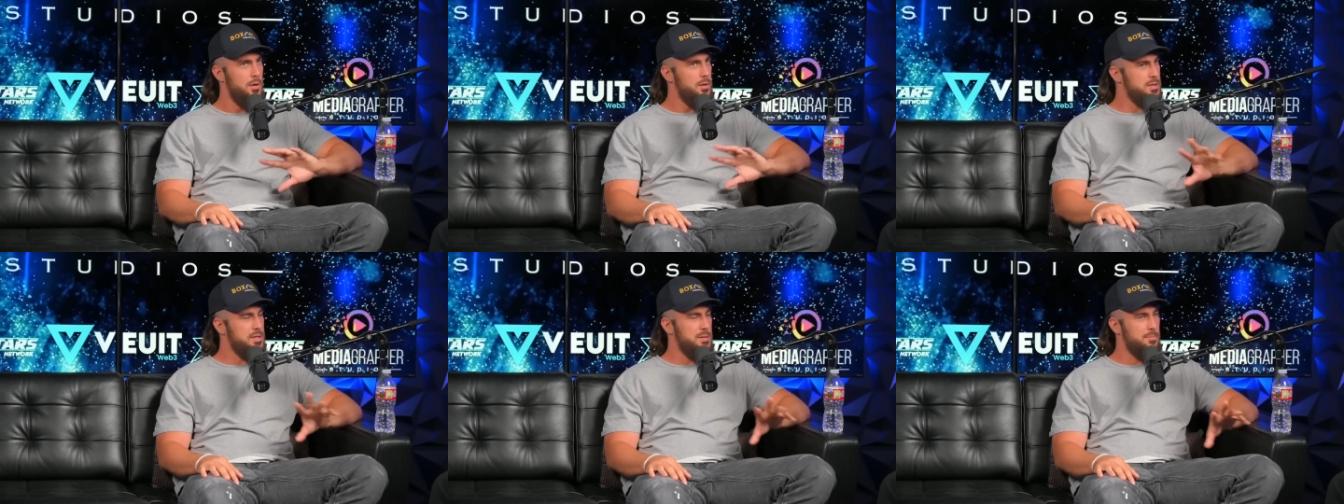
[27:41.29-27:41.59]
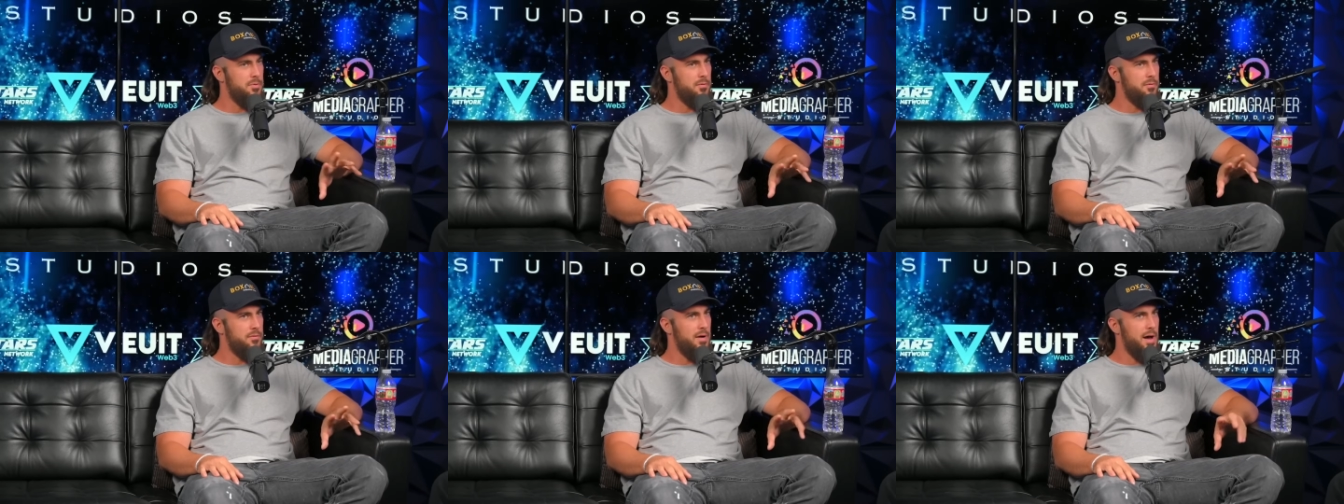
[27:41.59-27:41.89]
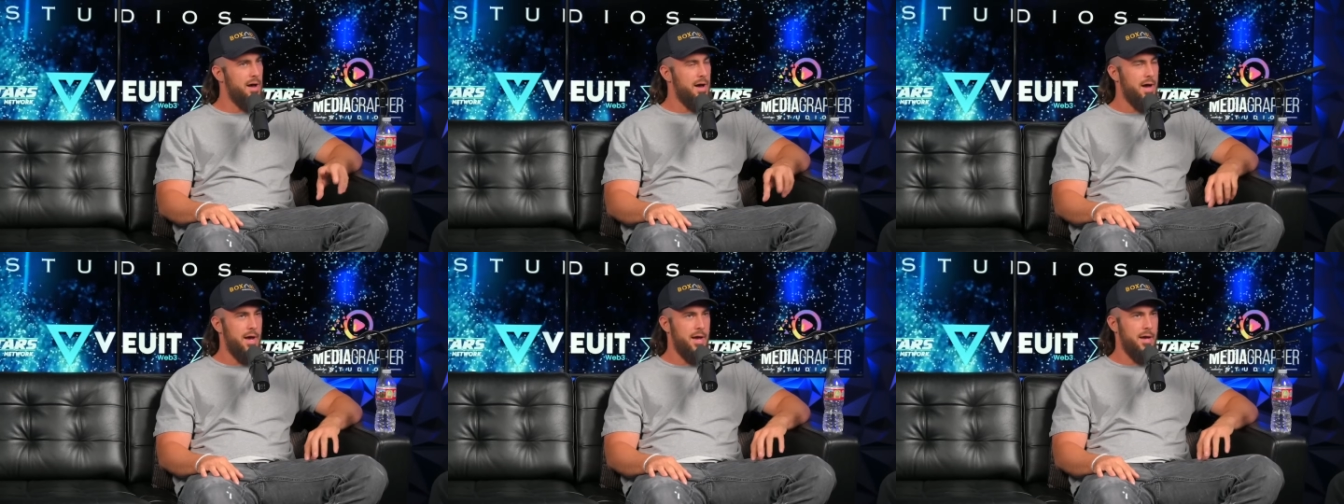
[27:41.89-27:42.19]

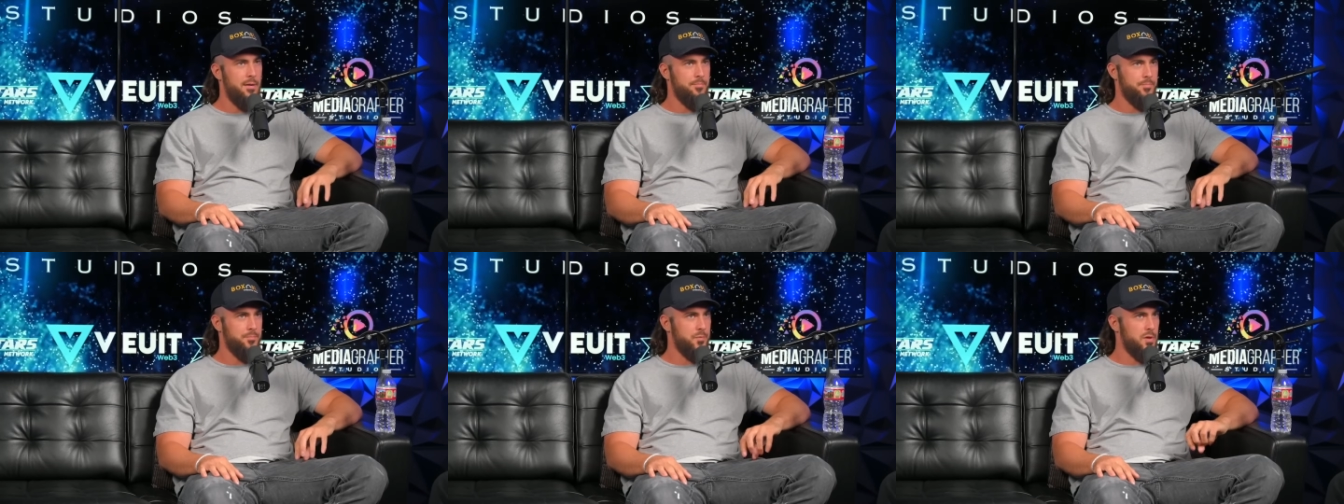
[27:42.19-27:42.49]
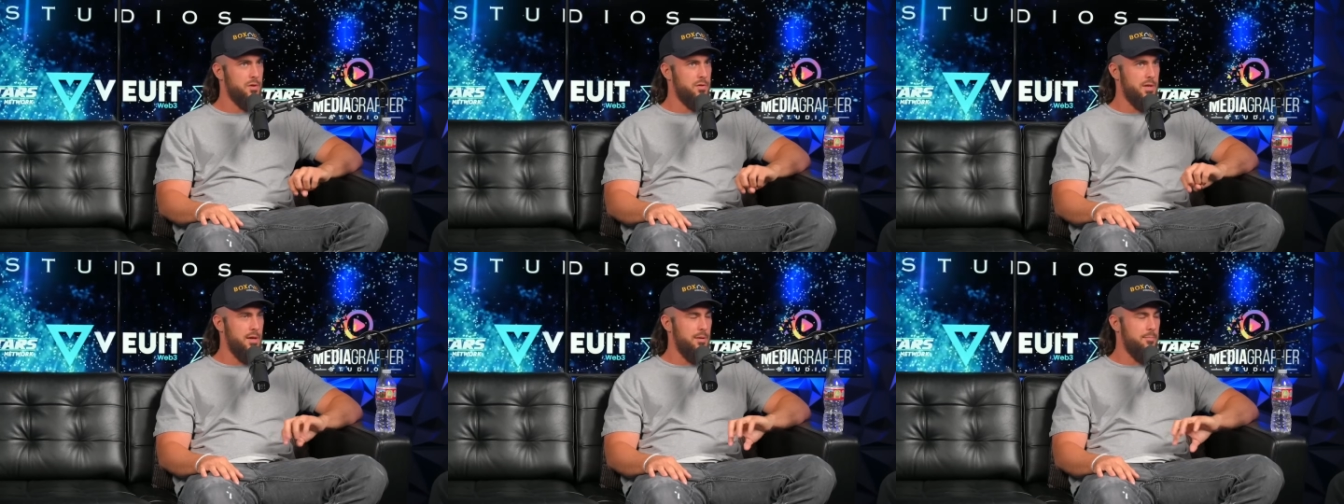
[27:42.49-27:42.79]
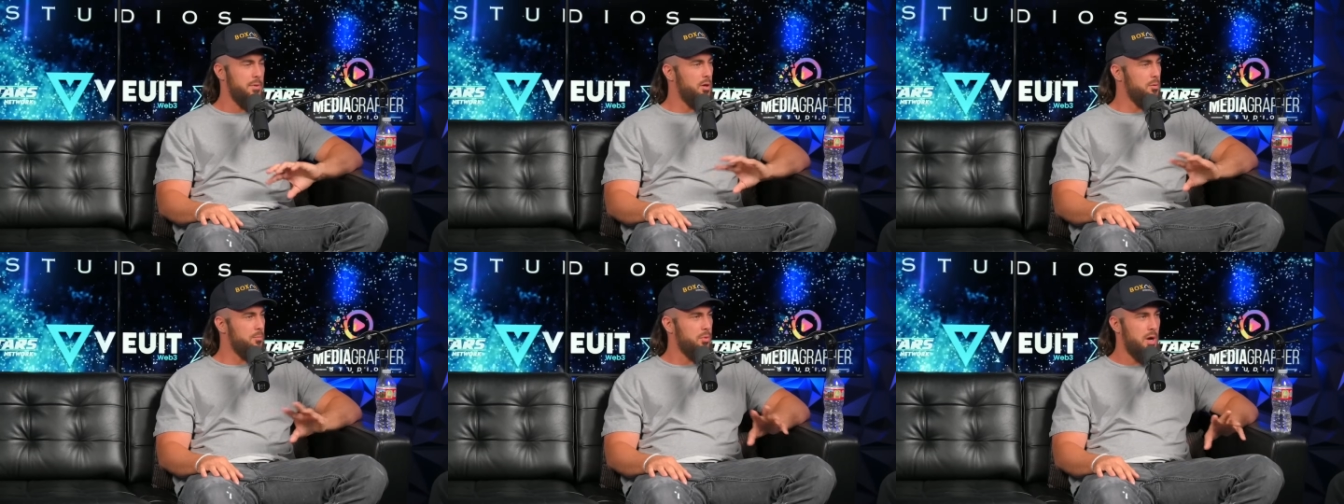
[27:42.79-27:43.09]
simplify the
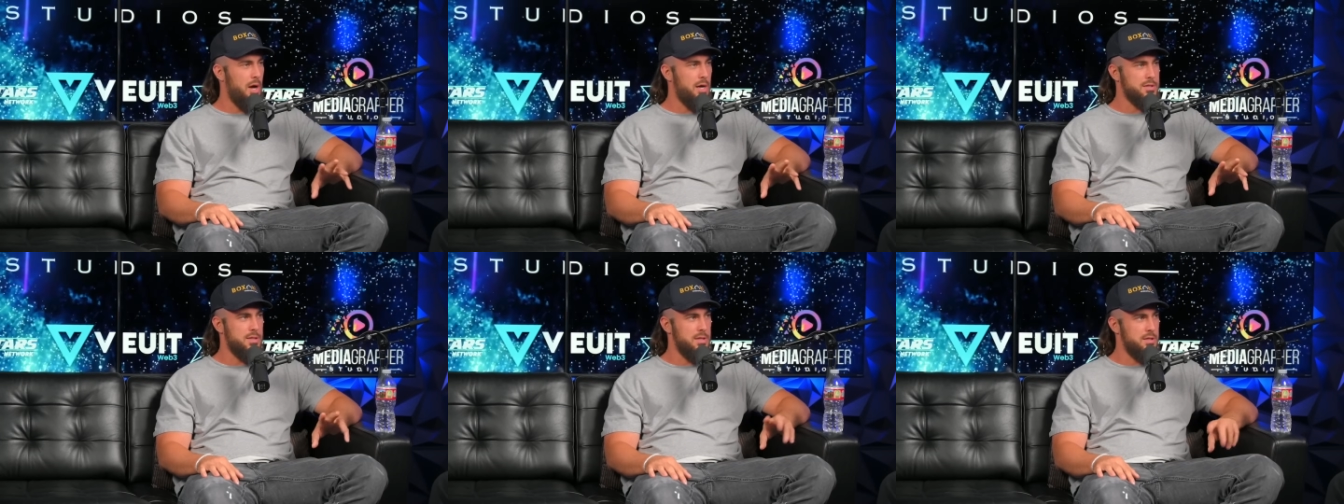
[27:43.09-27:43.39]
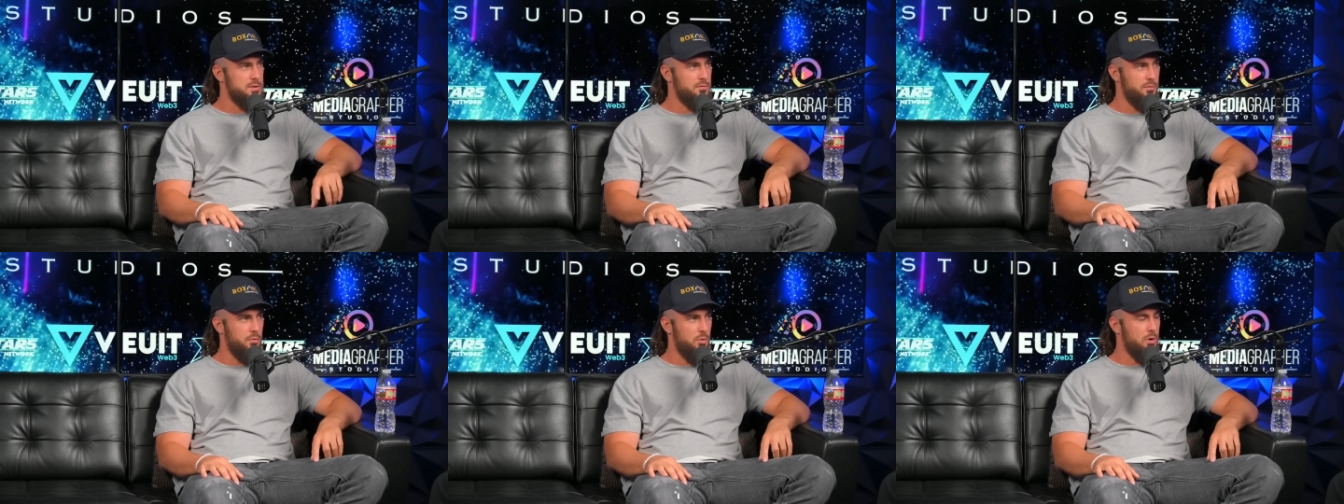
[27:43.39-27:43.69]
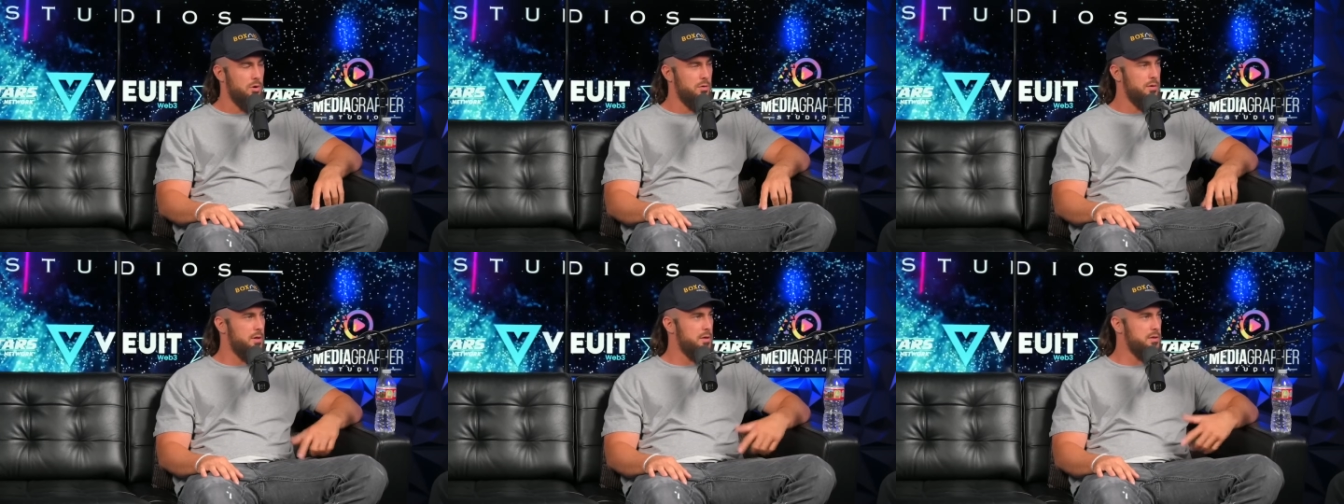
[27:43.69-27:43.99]
build process
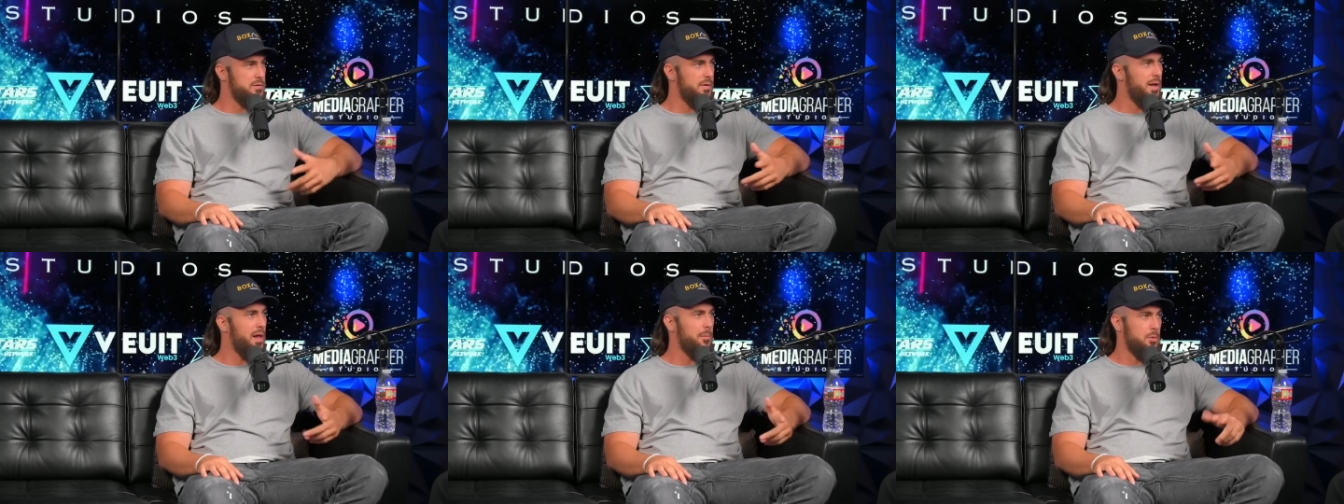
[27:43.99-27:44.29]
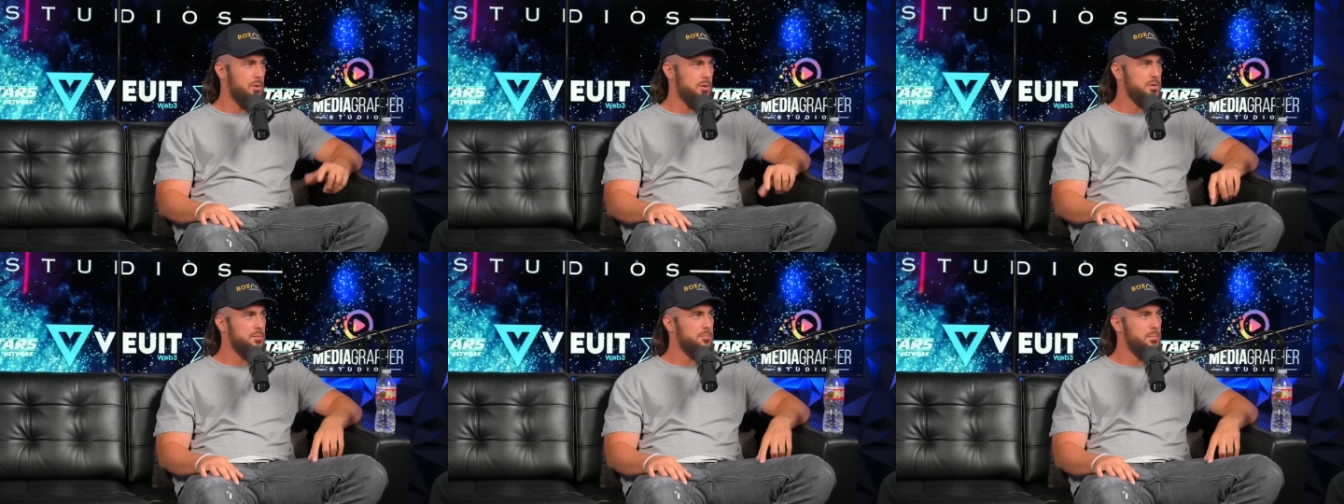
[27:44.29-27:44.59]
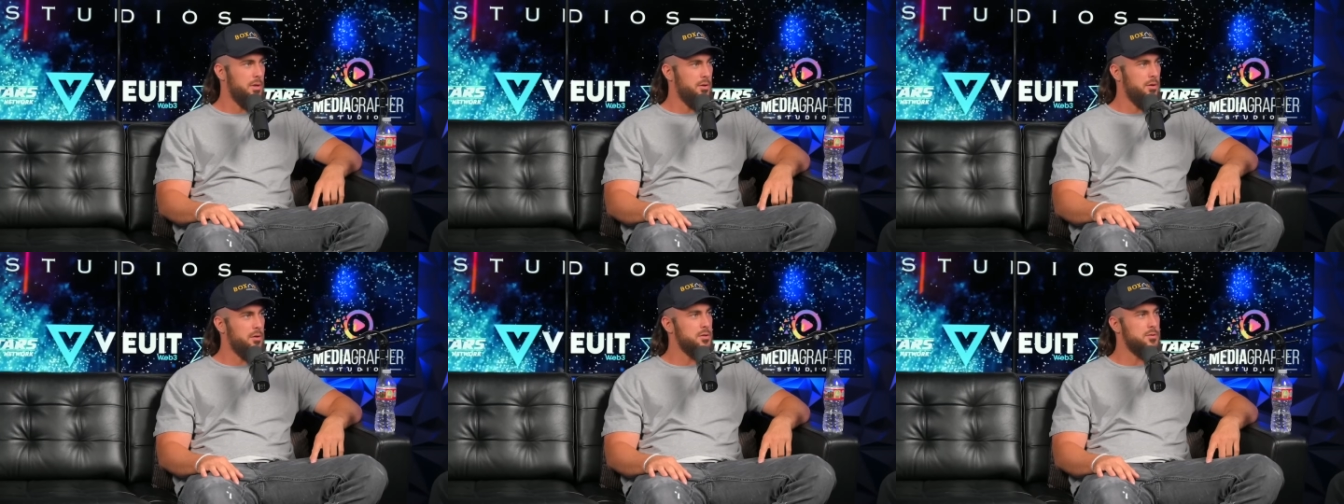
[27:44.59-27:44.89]
for the developers and
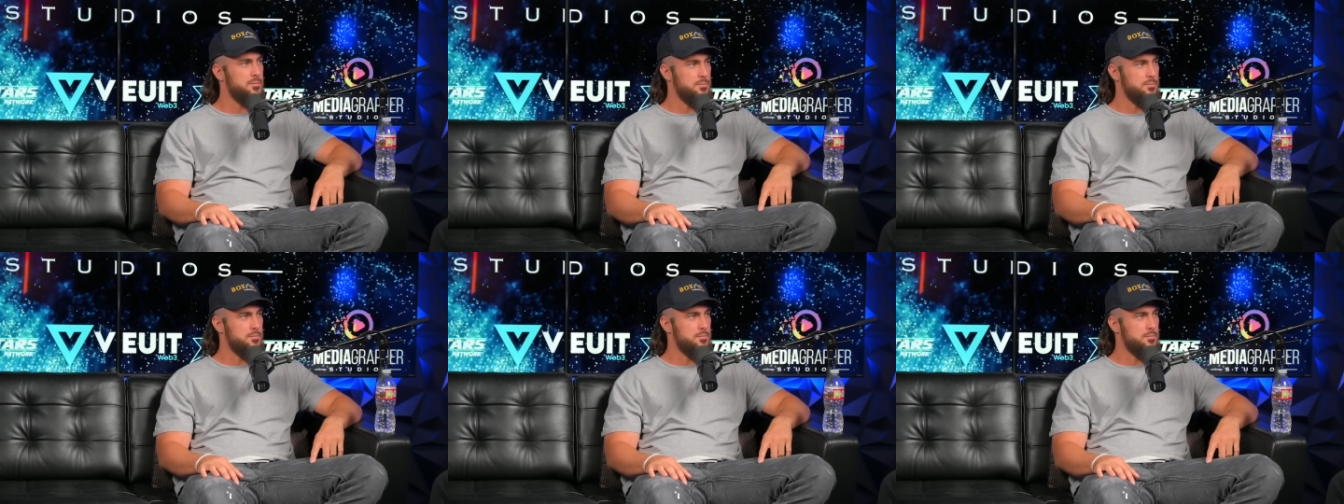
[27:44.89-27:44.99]
builders.